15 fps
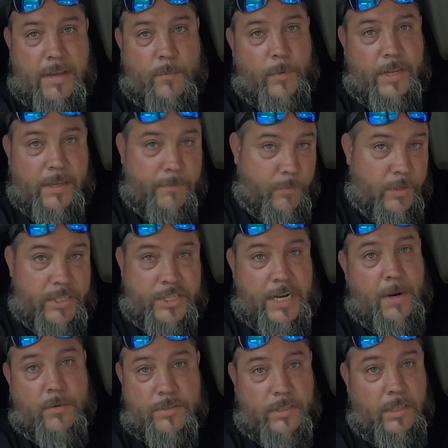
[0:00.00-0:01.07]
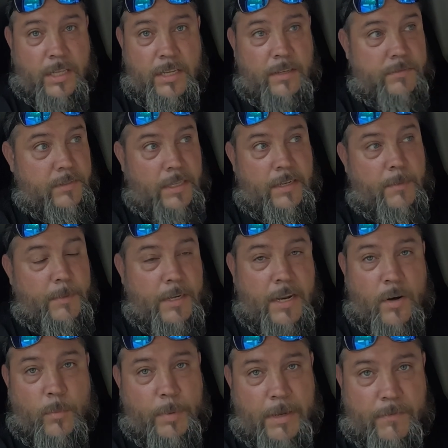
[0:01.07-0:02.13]
we get free showers at Love's. Like, I mean,
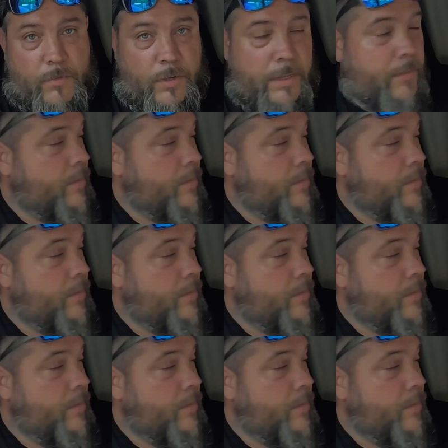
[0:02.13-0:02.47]
I don't pay for anything.